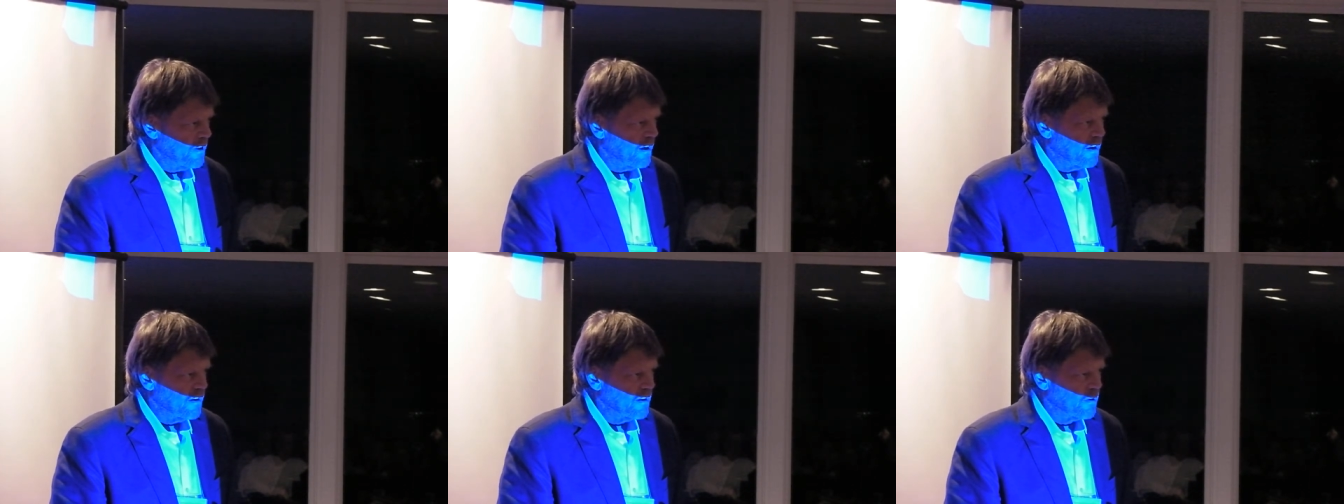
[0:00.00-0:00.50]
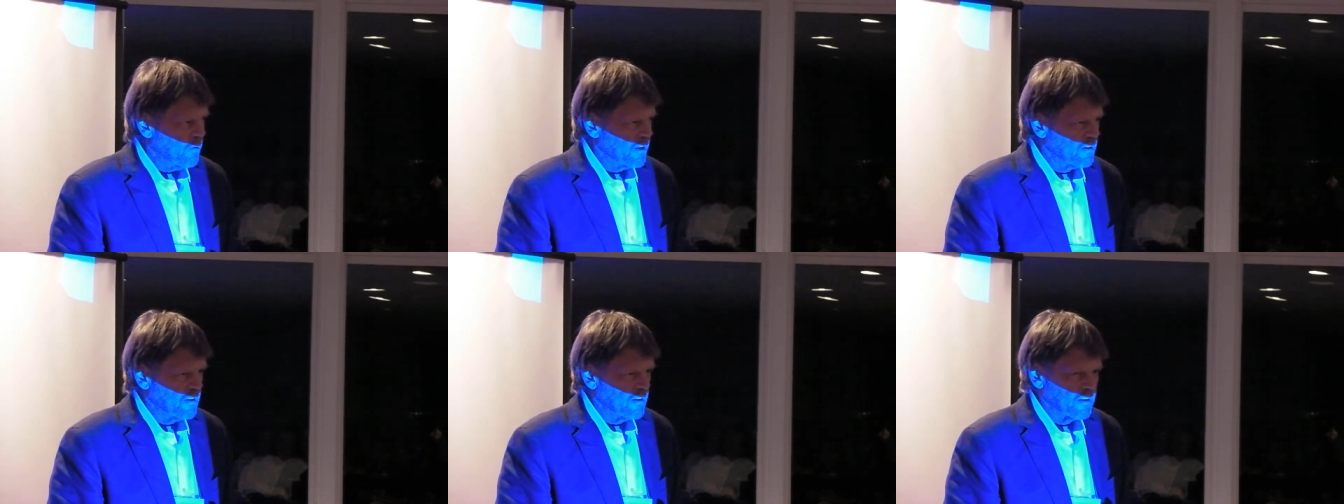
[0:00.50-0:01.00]
me all these
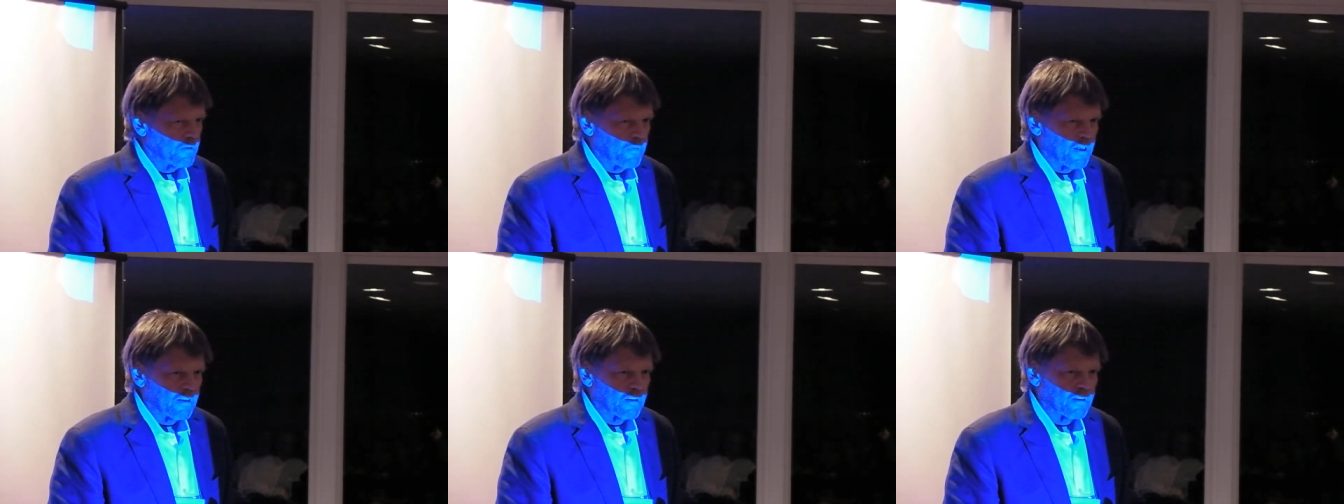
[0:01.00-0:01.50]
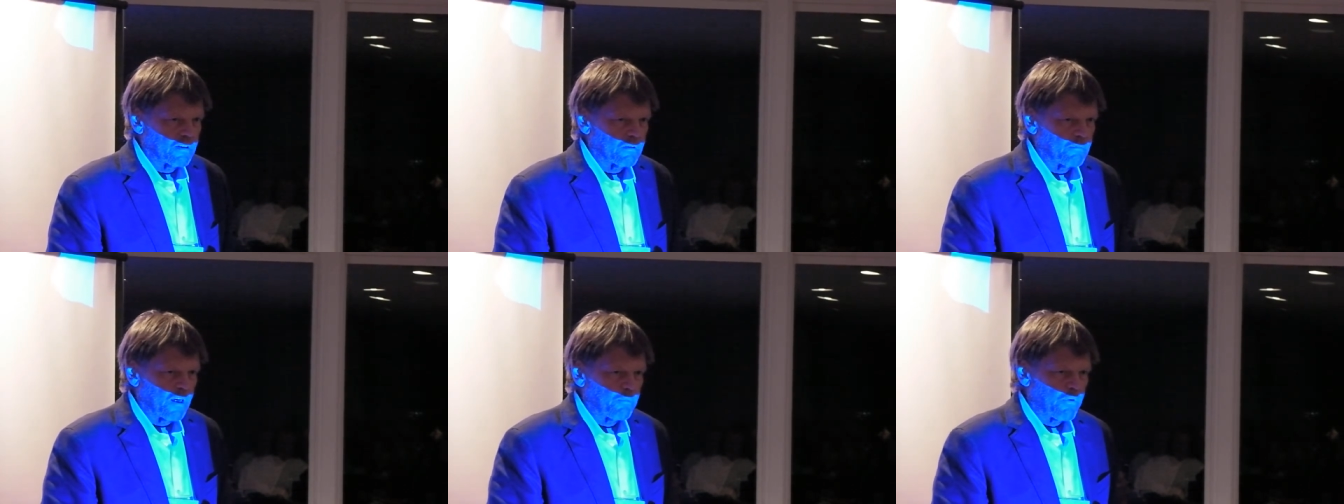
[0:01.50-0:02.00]
questions about
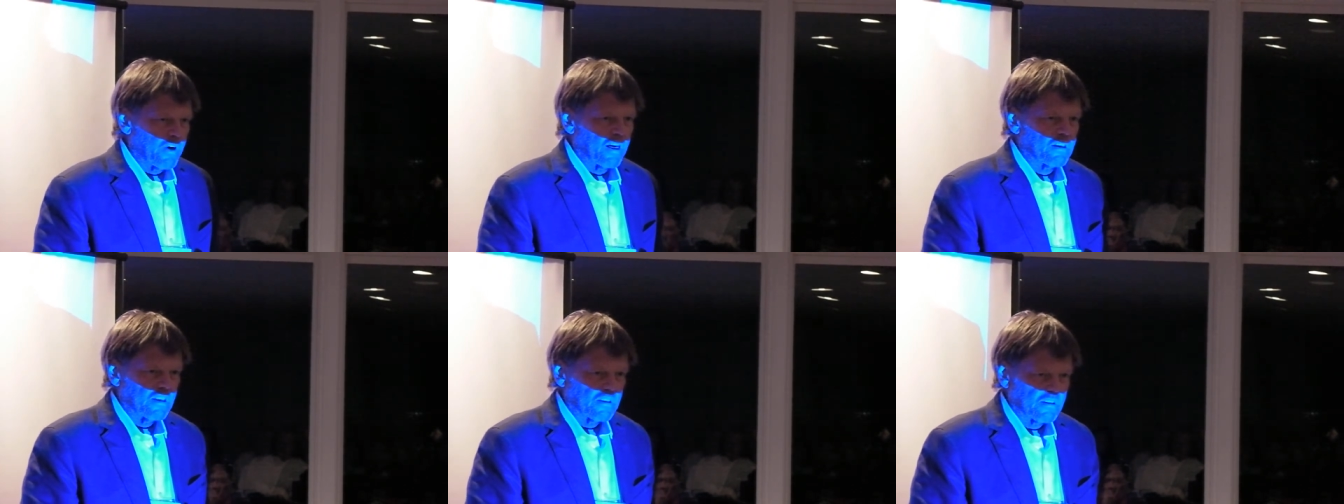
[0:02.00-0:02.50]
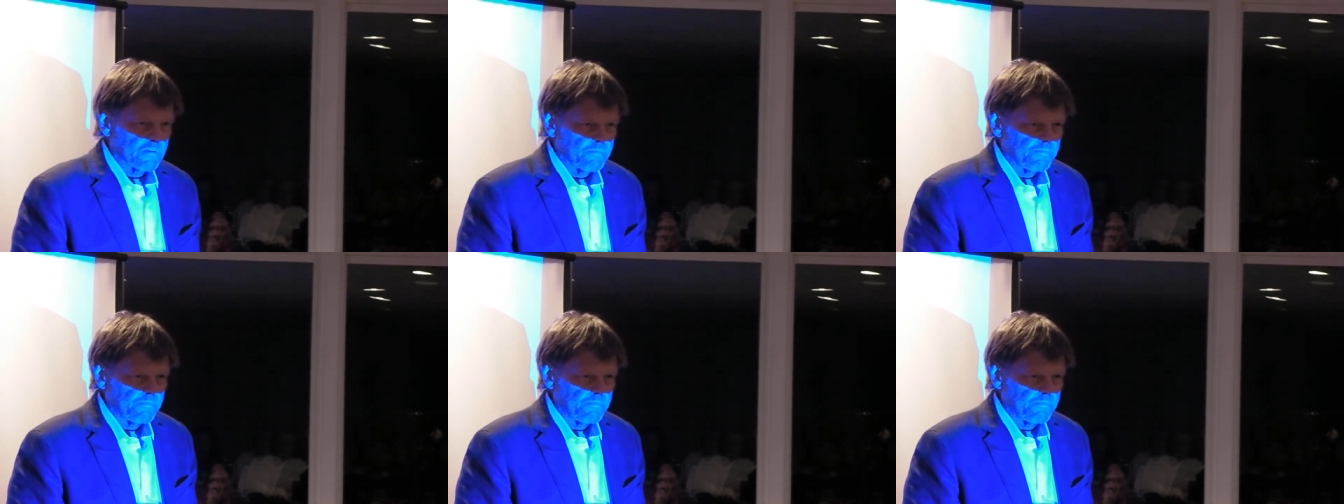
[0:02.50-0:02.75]
my practice.